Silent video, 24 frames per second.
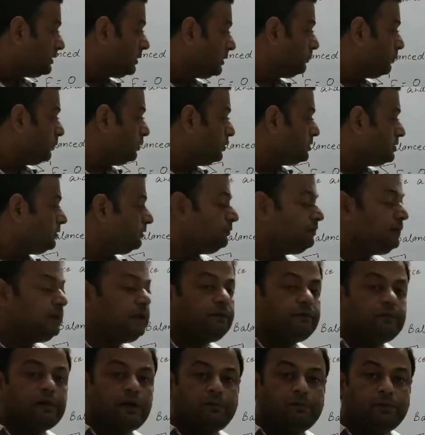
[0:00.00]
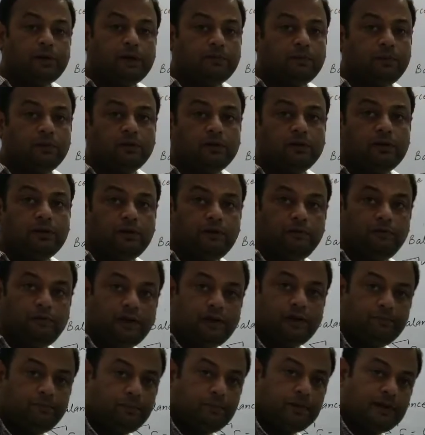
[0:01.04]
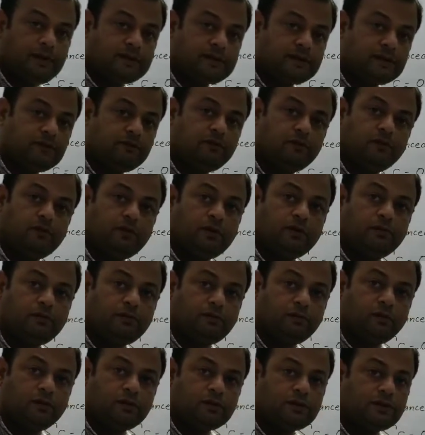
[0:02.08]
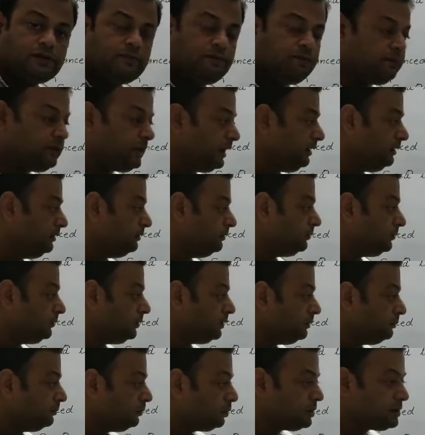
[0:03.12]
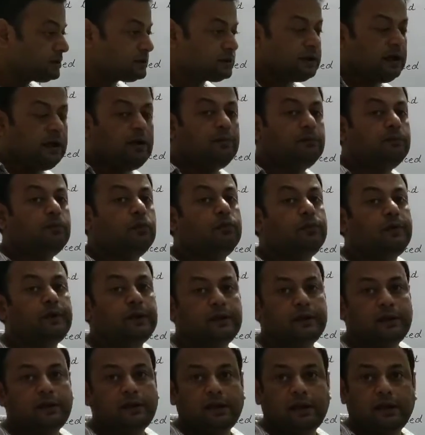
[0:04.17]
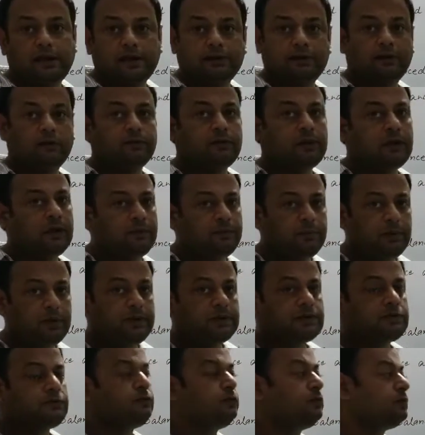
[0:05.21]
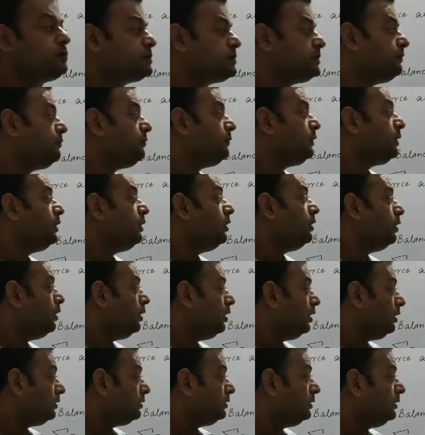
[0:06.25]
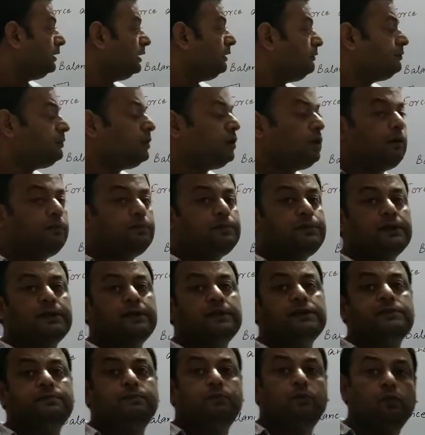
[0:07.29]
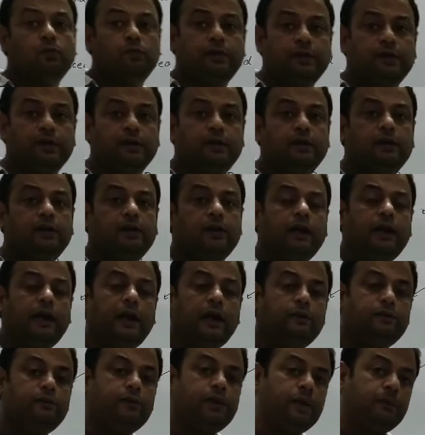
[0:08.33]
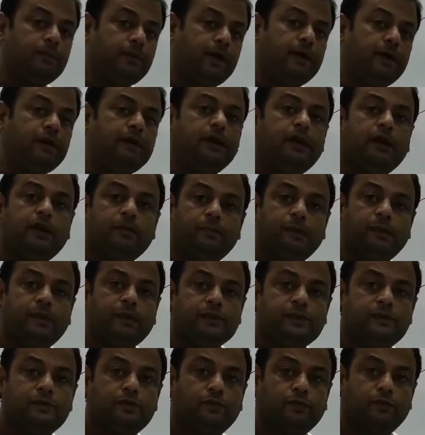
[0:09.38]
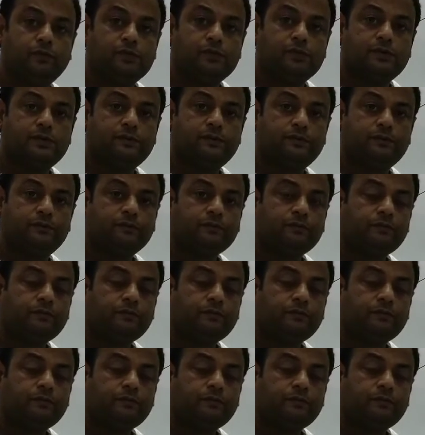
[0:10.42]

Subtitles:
suppose we have kept the book, we have placed the force, then book start moving in the direction of the unbalanced force. Or if the object is moving and we applied the unbalanced force,